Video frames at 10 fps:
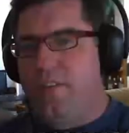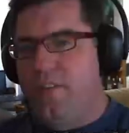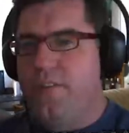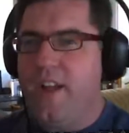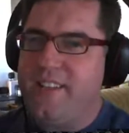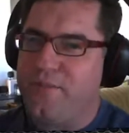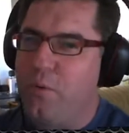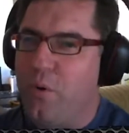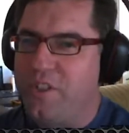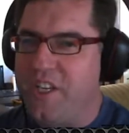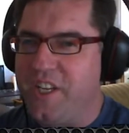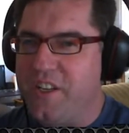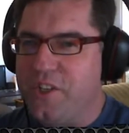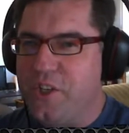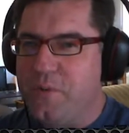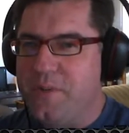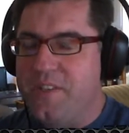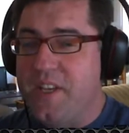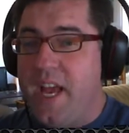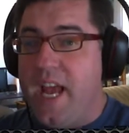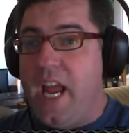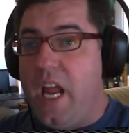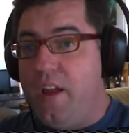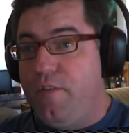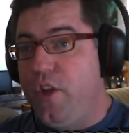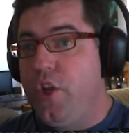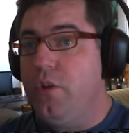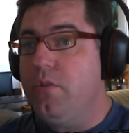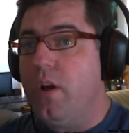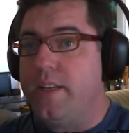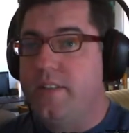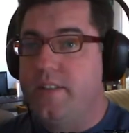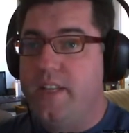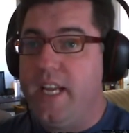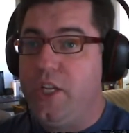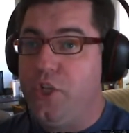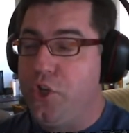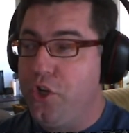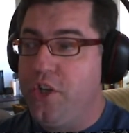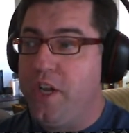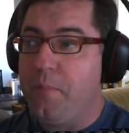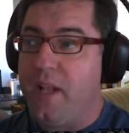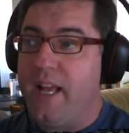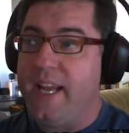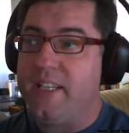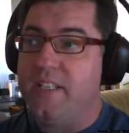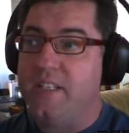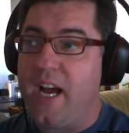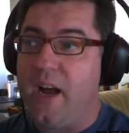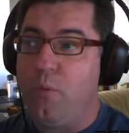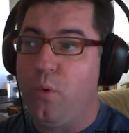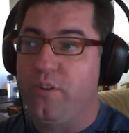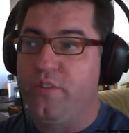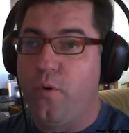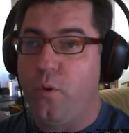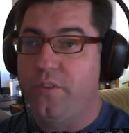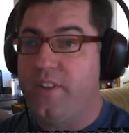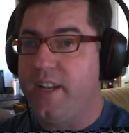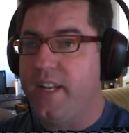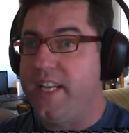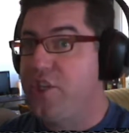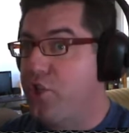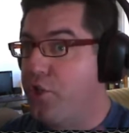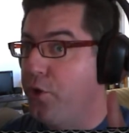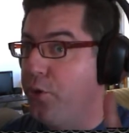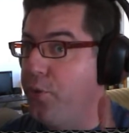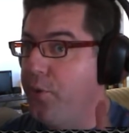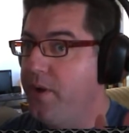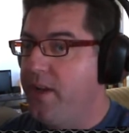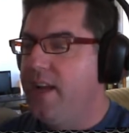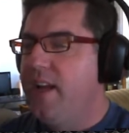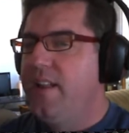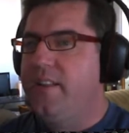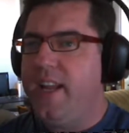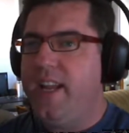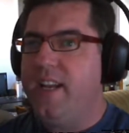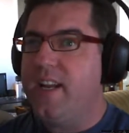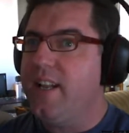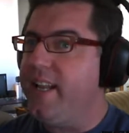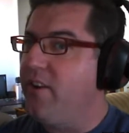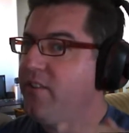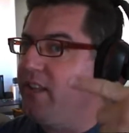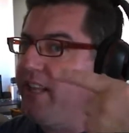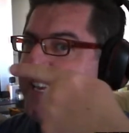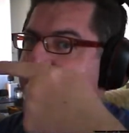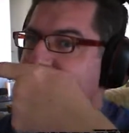Thanks for watching, YouTubers. If you'd like to see Junior playing Star Wars Force Unleashed 2, then click on the link